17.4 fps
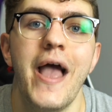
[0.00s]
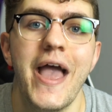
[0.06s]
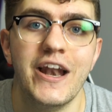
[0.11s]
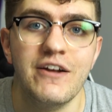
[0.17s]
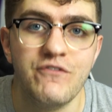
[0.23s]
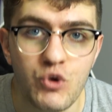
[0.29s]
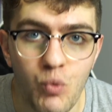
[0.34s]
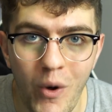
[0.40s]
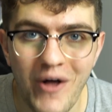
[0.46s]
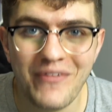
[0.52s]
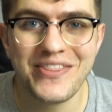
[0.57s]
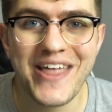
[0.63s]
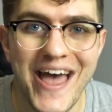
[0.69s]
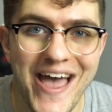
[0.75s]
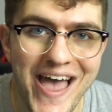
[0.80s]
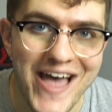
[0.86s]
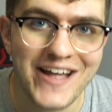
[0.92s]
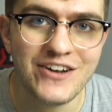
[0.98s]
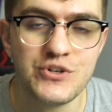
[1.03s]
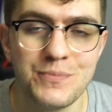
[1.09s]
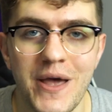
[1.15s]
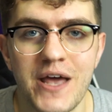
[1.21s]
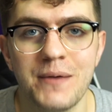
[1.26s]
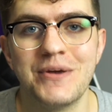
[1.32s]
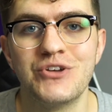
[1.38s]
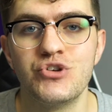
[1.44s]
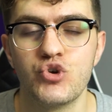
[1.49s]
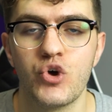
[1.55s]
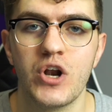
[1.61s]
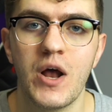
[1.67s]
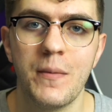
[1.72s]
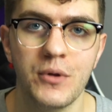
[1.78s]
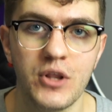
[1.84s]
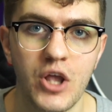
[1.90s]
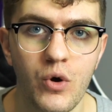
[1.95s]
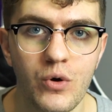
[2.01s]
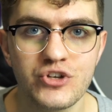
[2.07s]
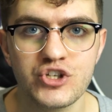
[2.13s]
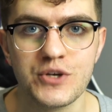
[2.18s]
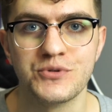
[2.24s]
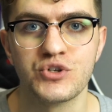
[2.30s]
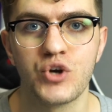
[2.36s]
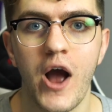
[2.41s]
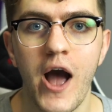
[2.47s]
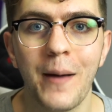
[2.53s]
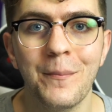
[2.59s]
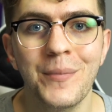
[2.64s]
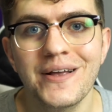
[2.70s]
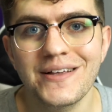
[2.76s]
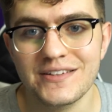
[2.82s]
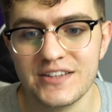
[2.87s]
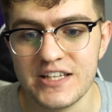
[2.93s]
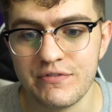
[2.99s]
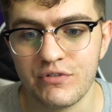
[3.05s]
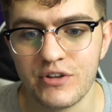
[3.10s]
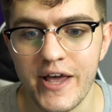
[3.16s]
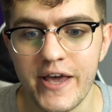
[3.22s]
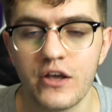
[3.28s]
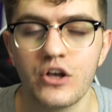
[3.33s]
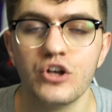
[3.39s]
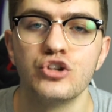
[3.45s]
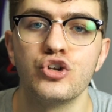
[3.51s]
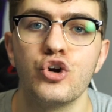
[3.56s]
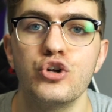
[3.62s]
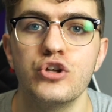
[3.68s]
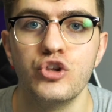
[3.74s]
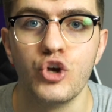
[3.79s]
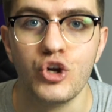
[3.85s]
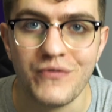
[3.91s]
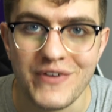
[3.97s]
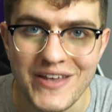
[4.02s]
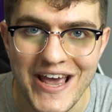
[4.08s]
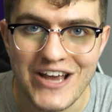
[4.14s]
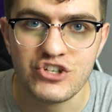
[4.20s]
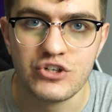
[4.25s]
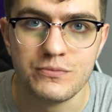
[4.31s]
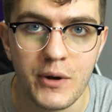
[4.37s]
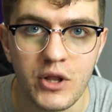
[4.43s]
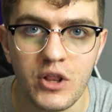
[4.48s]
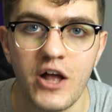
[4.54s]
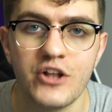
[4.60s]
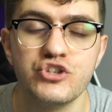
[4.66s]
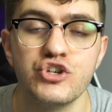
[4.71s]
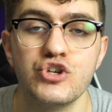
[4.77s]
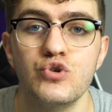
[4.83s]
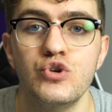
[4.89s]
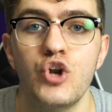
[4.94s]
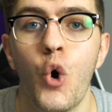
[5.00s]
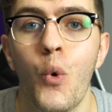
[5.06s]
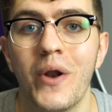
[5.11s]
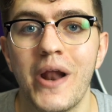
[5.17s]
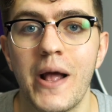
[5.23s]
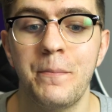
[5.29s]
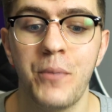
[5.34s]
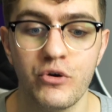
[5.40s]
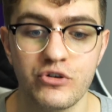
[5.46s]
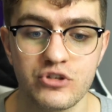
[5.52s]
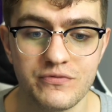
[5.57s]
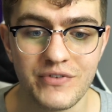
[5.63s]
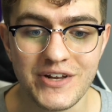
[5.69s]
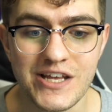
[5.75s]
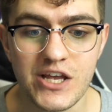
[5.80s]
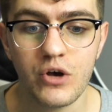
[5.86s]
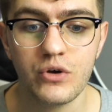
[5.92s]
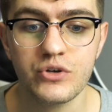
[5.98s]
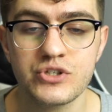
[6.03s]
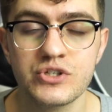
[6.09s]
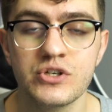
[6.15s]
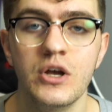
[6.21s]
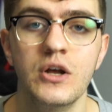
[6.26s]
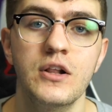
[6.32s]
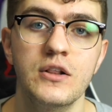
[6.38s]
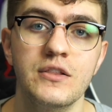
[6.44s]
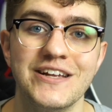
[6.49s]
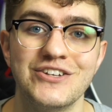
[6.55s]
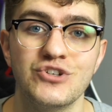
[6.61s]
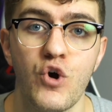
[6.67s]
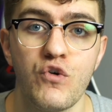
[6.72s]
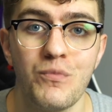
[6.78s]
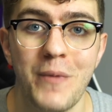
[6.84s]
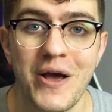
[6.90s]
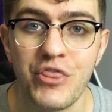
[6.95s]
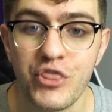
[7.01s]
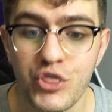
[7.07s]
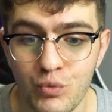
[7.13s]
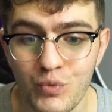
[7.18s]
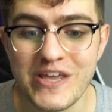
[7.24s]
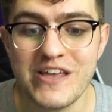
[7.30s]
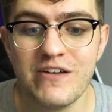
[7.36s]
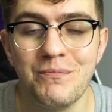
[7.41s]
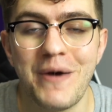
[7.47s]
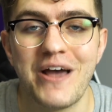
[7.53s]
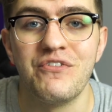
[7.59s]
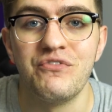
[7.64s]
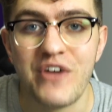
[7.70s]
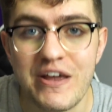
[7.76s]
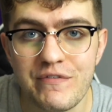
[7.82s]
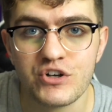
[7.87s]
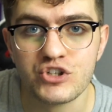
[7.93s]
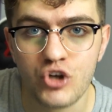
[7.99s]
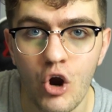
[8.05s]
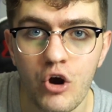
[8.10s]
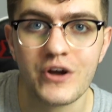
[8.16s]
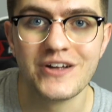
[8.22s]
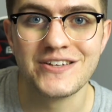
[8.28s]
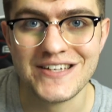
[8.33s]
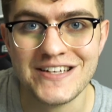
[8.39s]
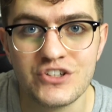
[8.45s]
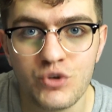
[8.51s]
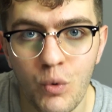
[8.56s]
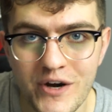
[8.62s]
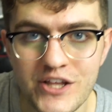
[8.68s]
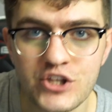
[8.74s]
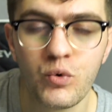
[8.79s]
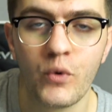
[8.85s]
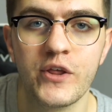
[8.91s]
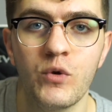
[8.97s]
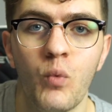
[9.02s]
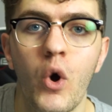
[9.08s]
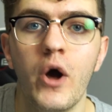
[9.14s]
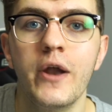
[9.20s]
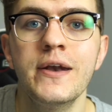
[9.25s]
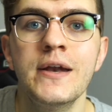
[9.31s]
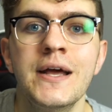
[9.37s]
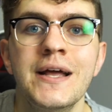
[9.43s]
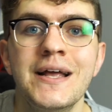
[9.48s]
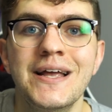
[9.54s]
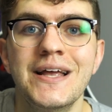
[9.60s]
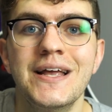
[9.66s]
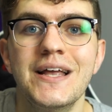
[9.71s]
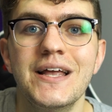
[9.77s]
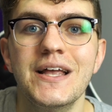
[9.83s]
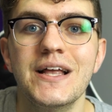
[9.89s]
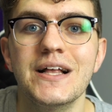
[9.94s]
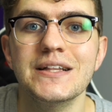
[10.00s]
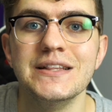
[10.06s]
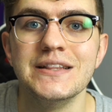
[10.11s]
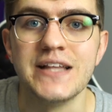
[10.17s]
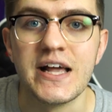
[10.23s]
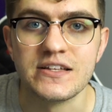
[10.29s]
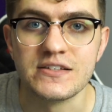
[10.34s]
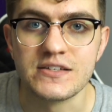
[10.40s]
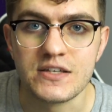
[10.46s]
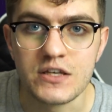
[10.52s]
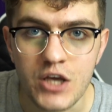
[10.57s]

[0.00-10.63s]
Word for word: And if you want that edge, man, make sure you go down below, subscribe, leave a like, turn the notification bell on so you know when I post videos. Let's go over my three of my favorite targets in 2021. Let's